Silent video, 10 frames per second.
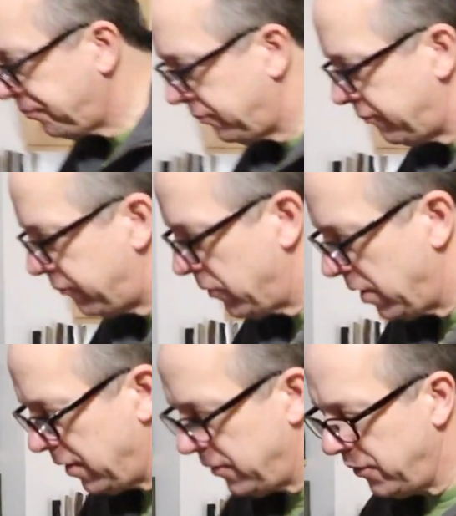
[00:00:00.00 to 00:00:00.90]
dream
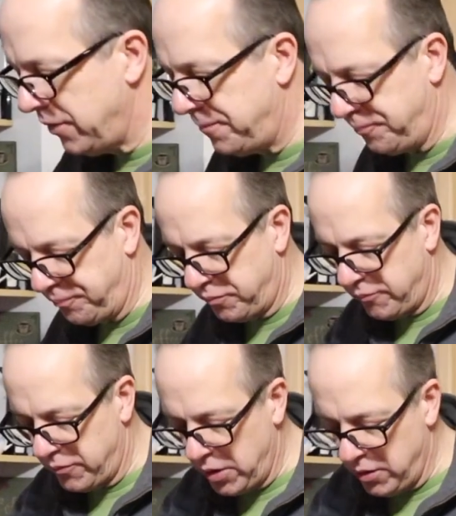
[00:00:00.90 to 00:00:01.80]
meal, because you're my
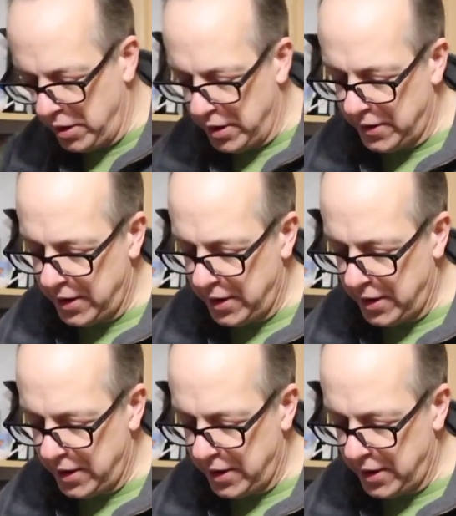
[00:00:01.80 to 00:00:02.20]
dream guy. It's